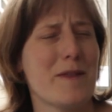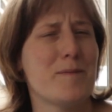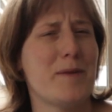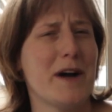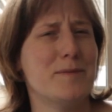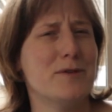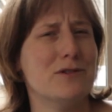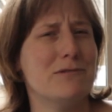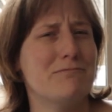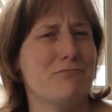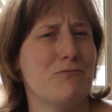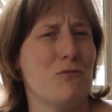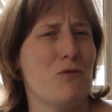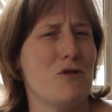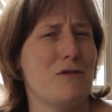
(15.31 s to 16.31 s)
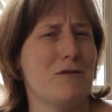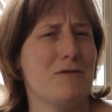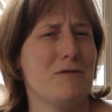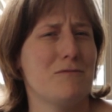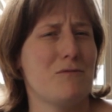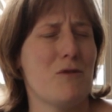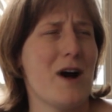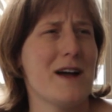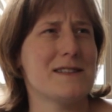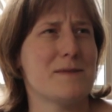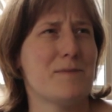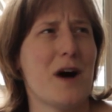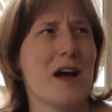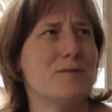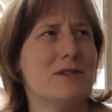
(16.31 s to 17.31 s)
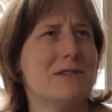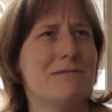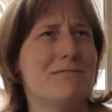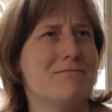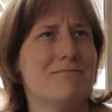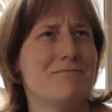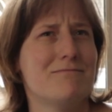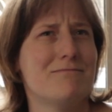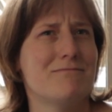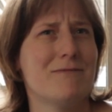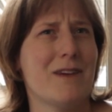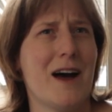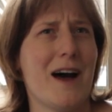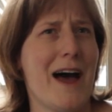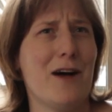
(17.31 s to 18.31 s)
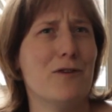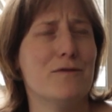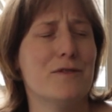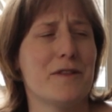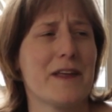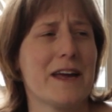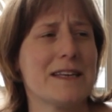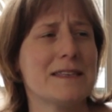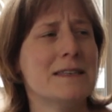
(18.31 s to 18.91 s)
about the Bible? What, why is the Bible a helpful thing?